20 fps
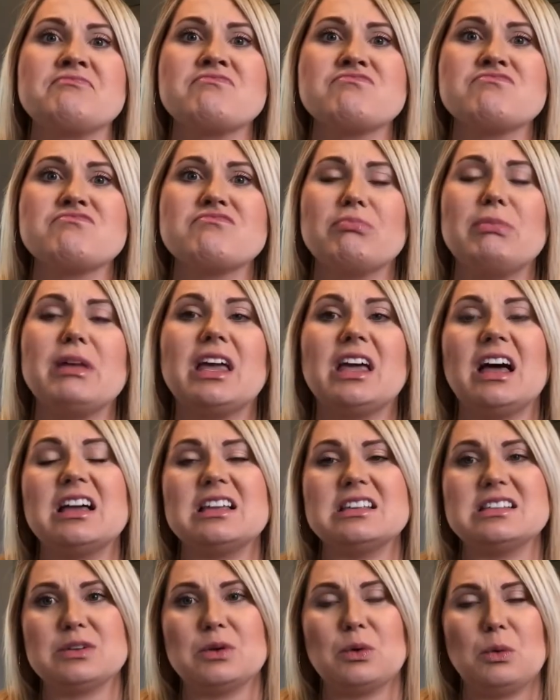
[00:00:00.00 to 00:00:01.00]

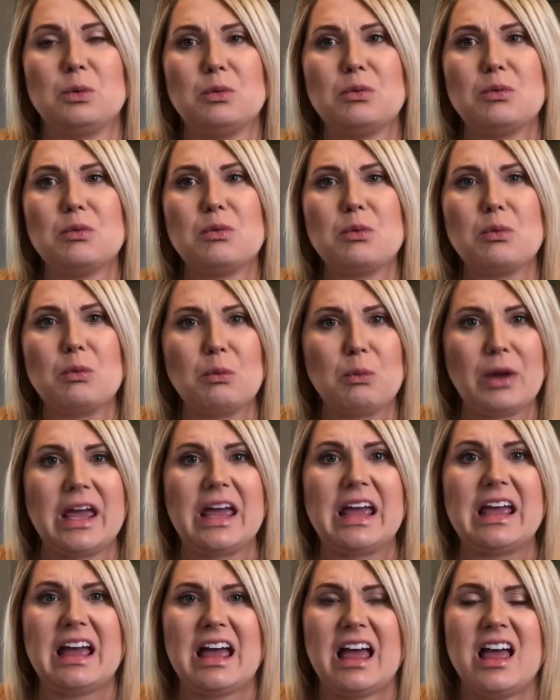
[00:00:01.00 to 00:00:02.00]
because
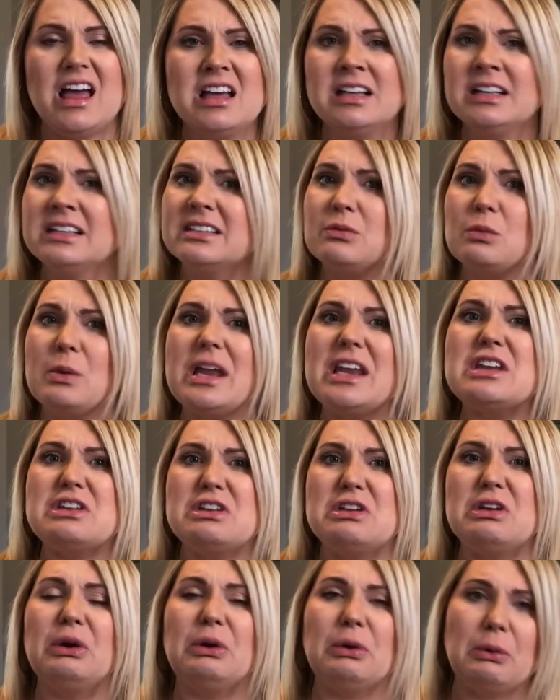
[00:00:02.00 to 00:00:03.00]
we
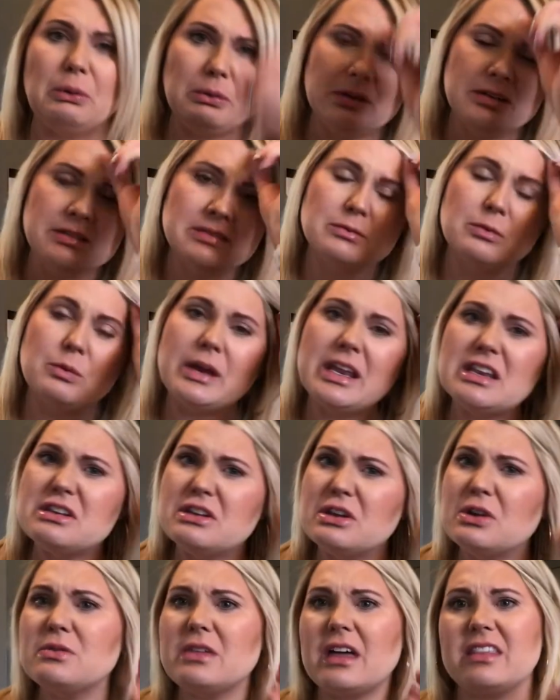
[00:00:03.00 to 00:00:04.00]
knew
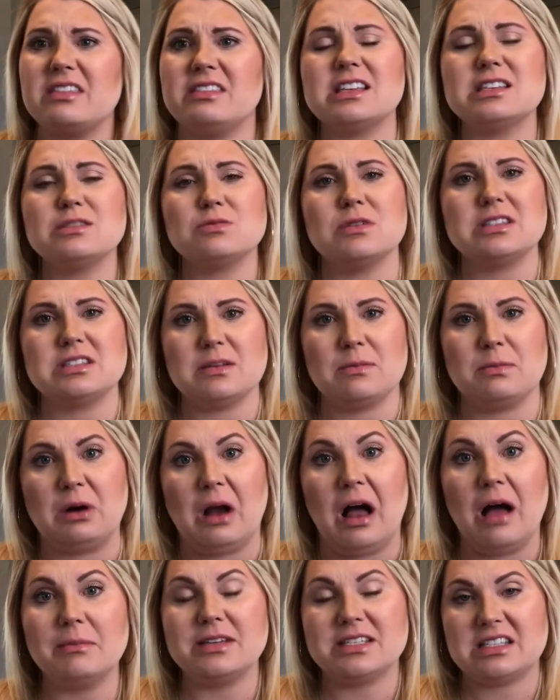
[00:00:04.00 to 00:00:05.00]
that this was the
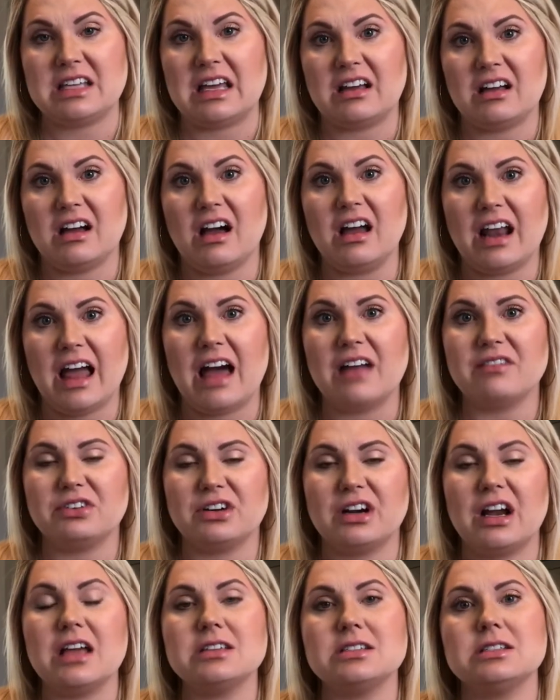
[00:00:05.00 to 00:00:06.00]
promise that God had for
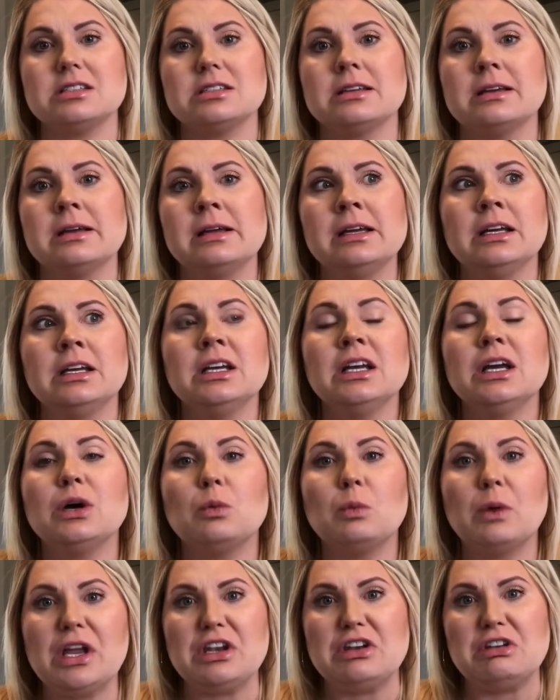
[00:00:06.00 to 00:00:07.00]
us.
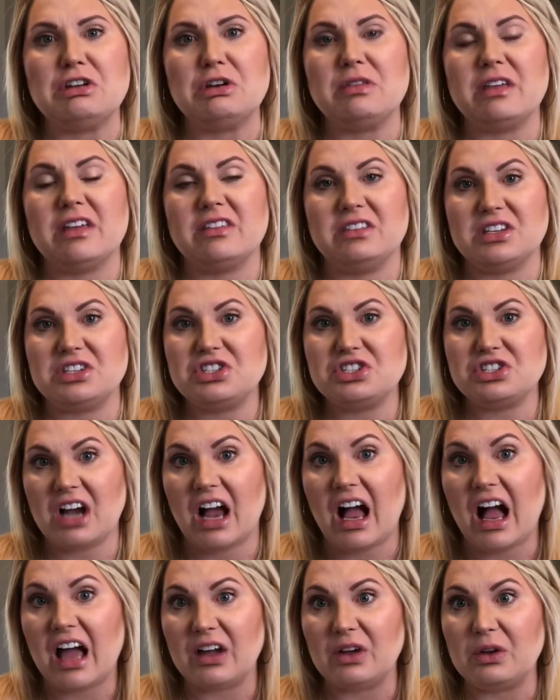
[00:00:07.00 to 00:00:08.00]
We knew that this
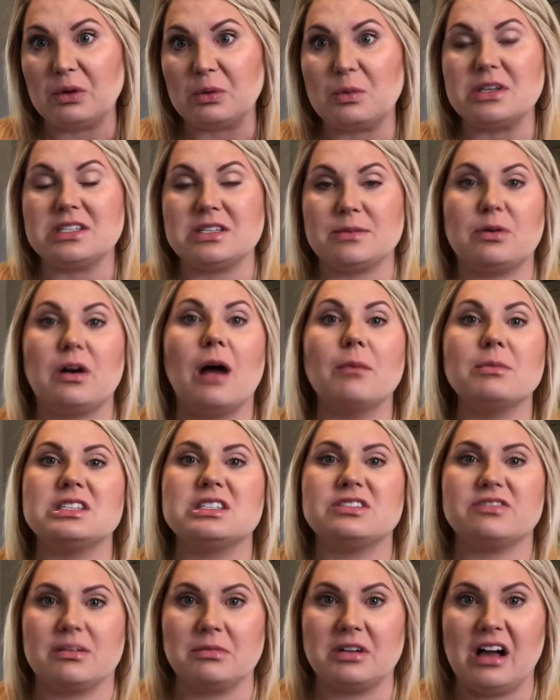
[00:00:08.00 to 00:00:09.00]
child was a promise
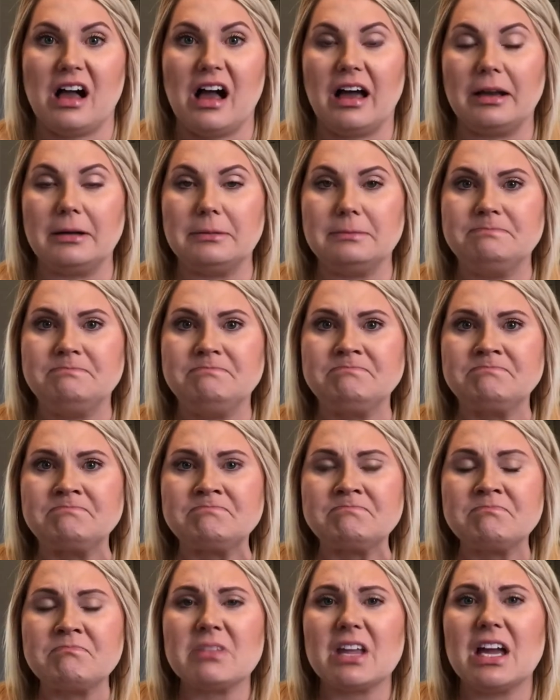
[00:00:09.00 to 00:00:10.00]
from God.
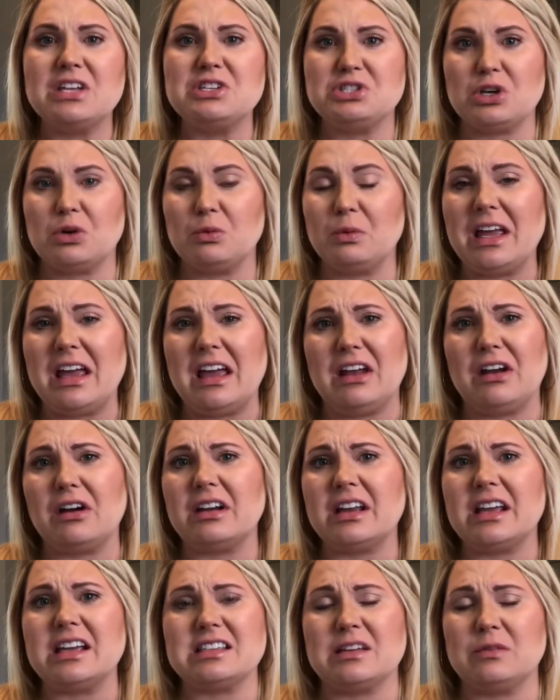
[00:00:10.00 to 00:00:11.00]
And so we hit our
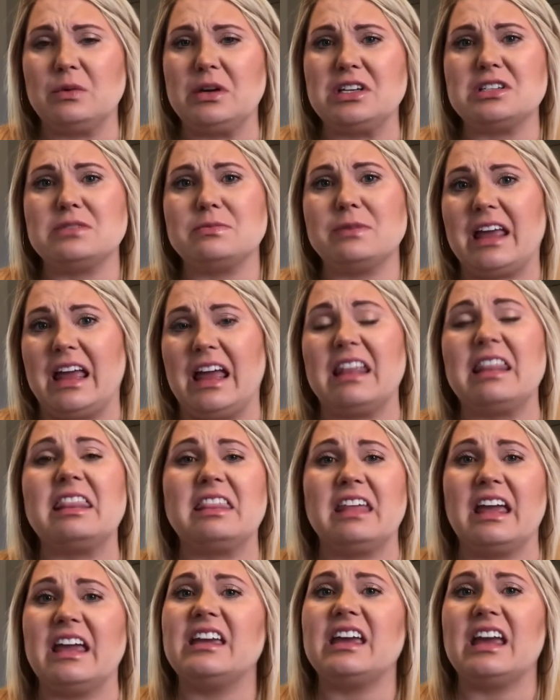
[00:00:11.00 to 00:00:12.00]
knees, and we just began
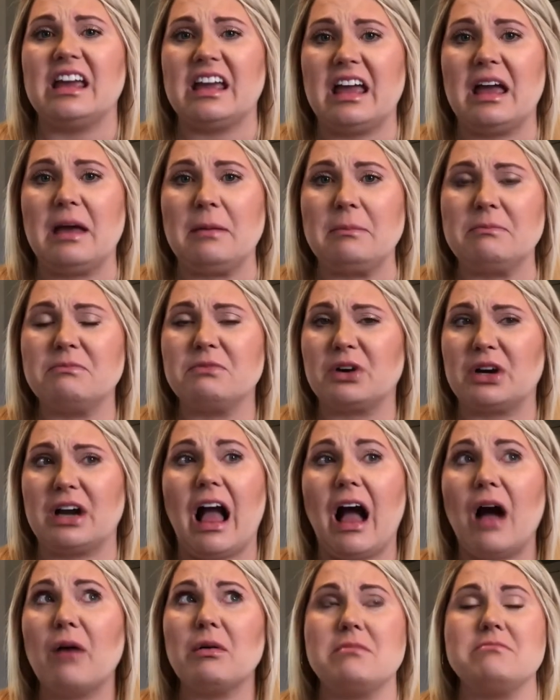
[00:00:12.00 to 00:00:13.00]
thanking him for
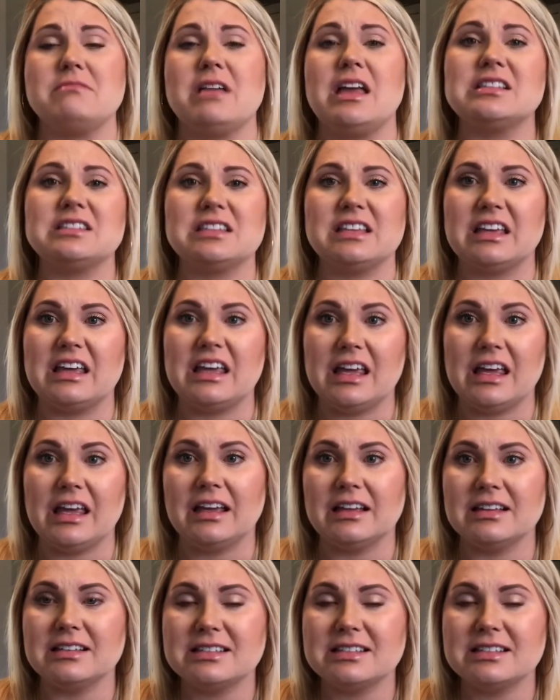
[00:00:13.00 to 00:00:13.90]
how amazing he is.